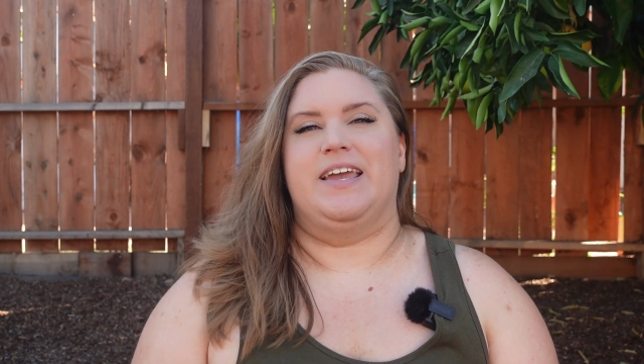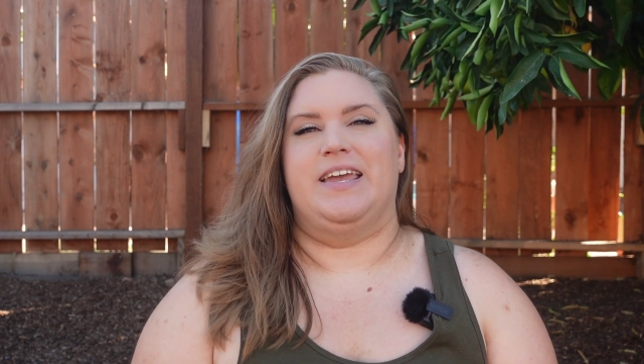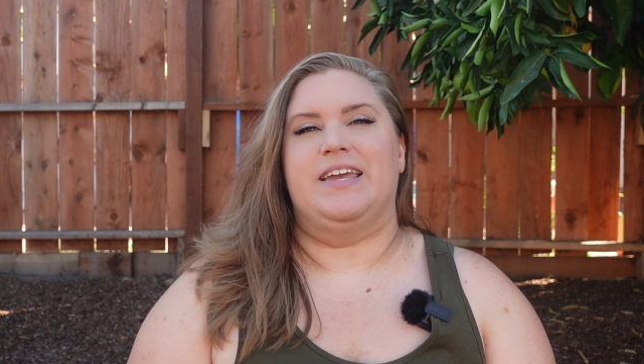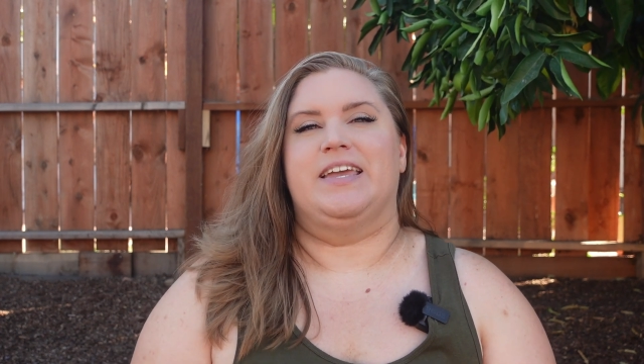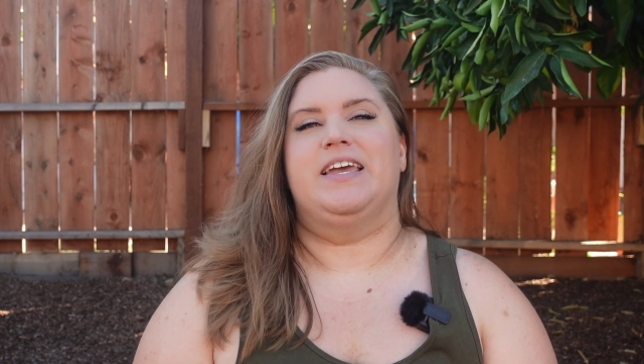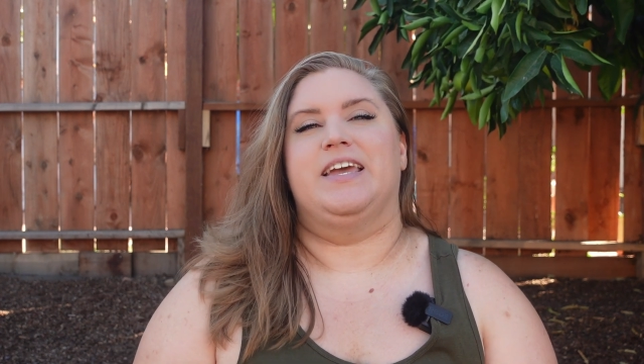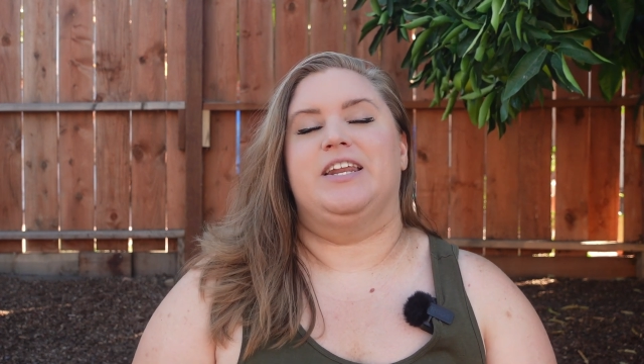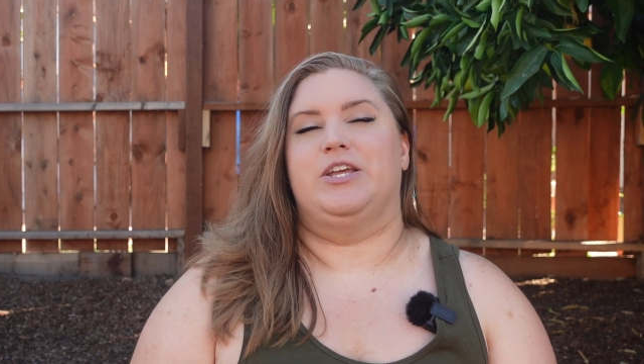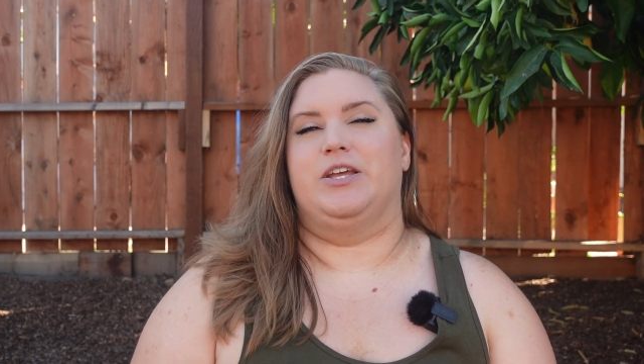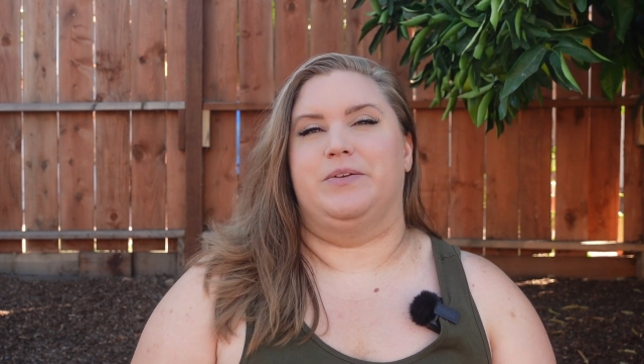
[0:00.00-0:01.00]
it
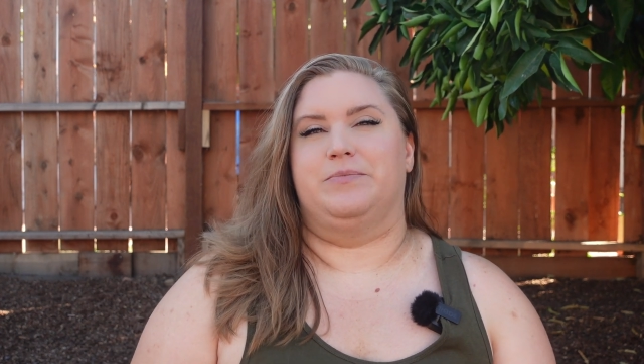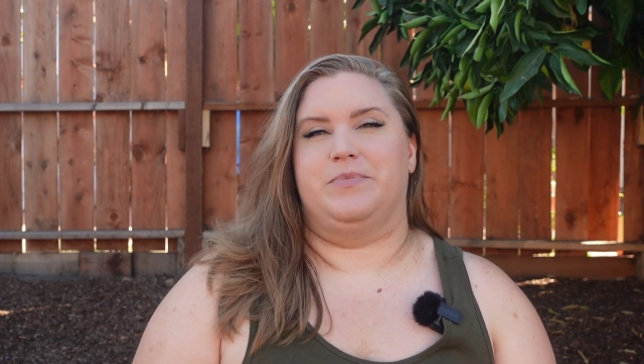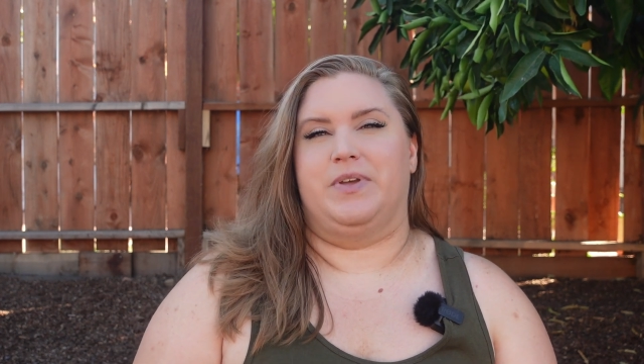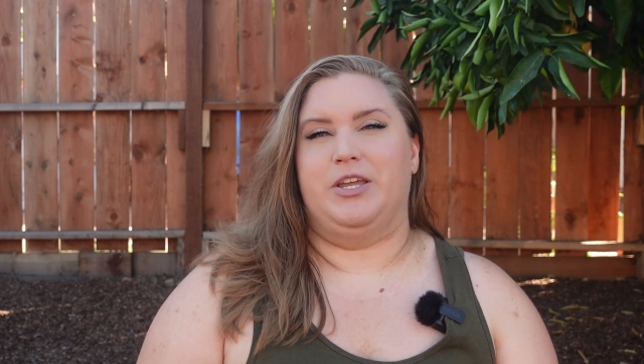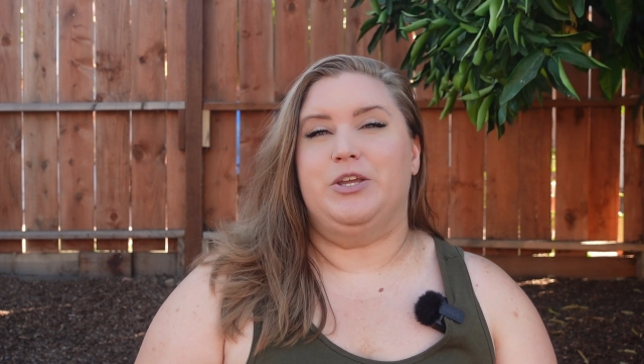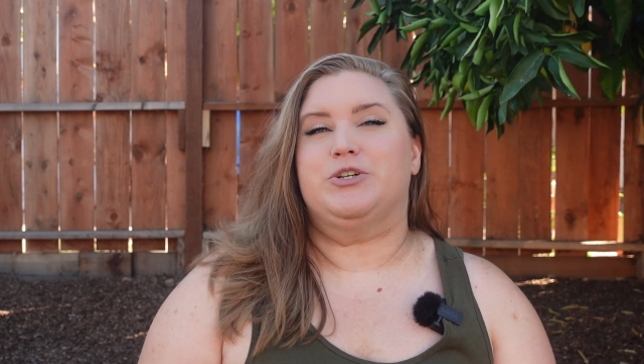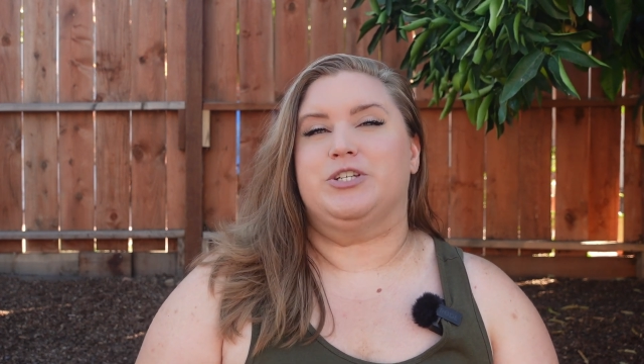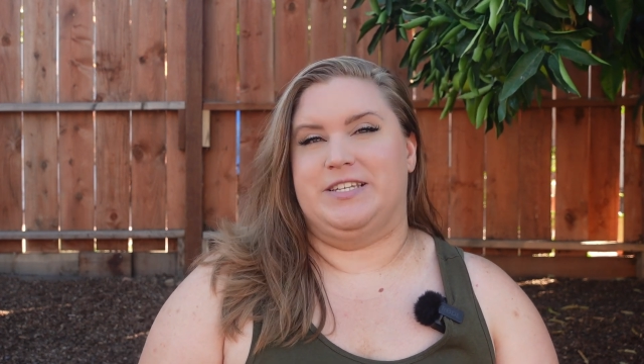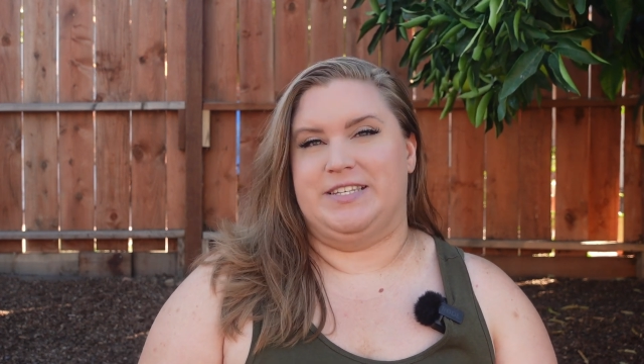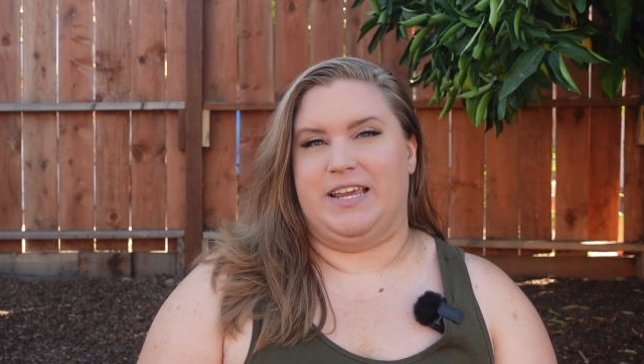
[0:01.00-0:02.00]

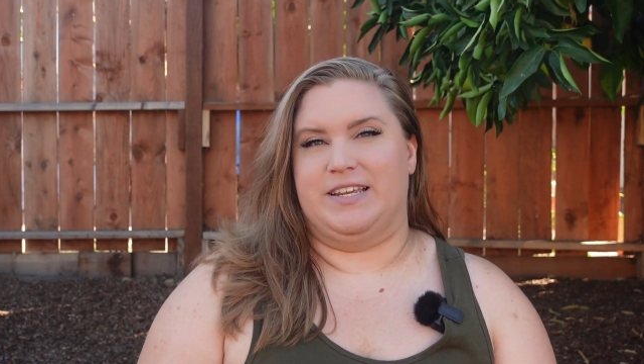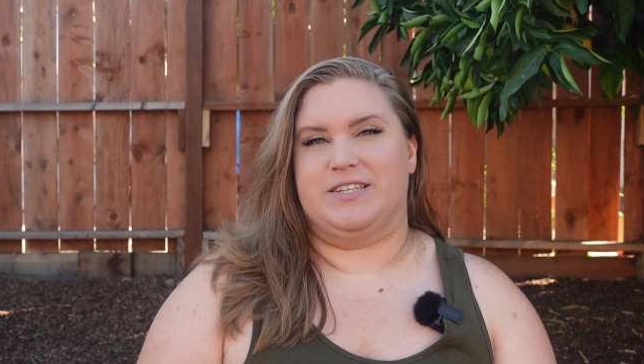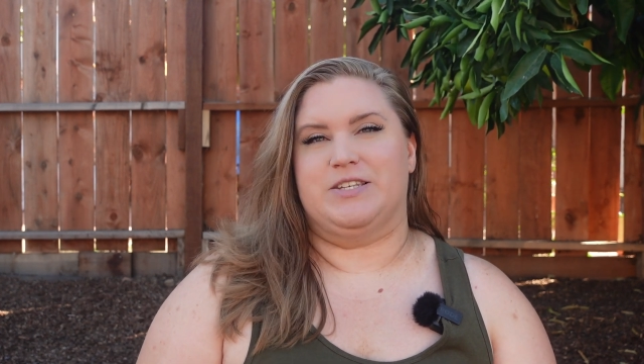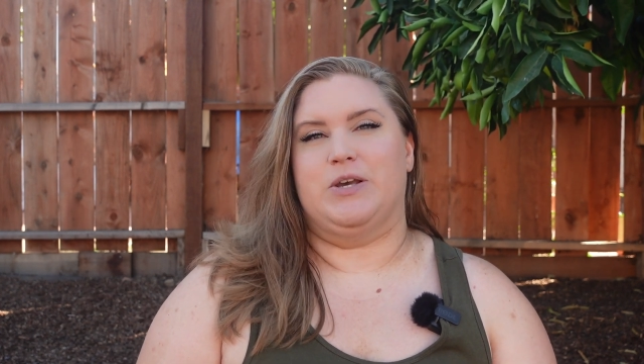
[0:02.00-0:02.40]
usually stays.